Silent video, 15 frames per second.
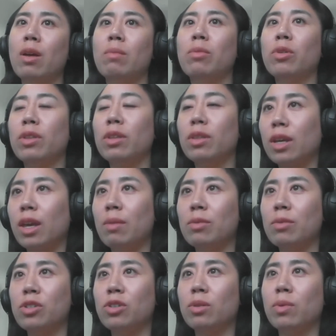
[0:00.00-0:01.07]
both in the
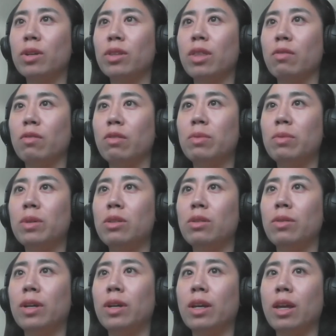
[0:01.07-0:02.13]
chemistry work that we've been
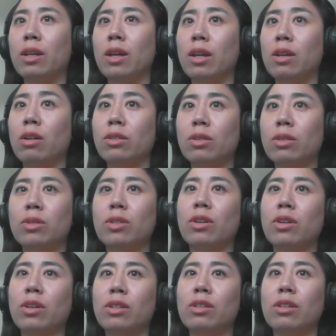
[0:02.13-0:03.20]
doing and also
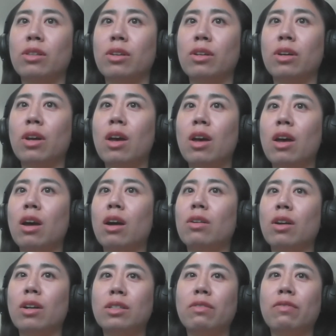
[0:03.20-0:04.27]
starting to look
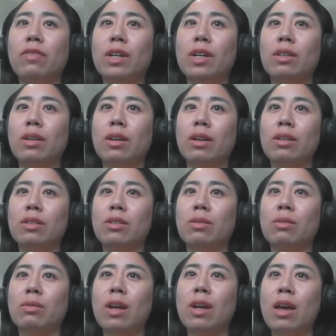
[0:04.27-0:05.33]
across the field.
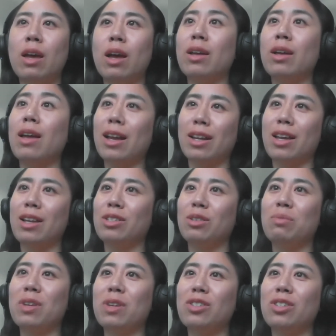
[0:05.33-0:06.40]
So as
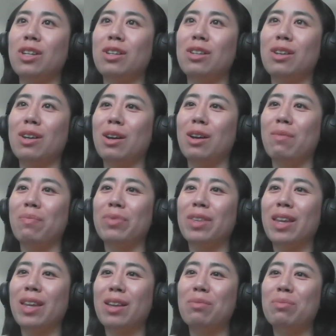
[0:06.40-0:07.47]
you mentioned,
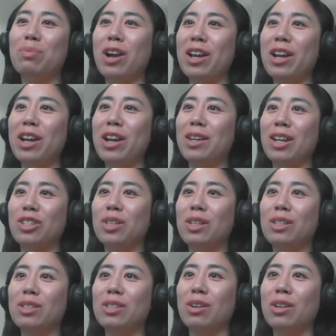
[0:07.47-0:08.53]
Brian,
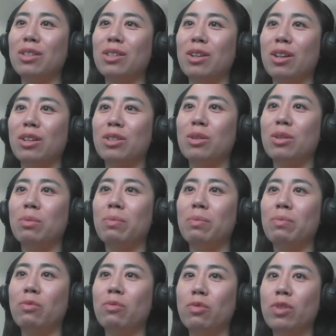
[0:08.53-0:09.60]
actually starting to also
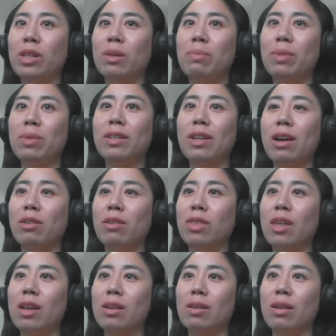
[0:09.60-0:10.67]
really build
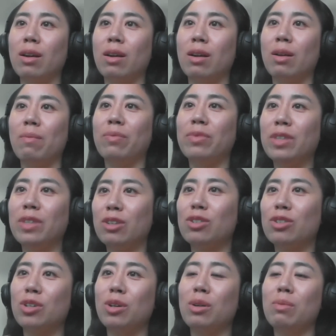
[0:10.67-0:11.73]
out that
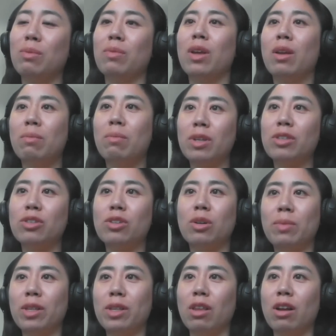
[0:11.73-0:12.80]
near-term,
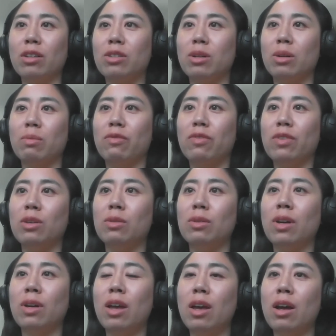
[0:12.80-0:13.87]
mid-term, and long-term view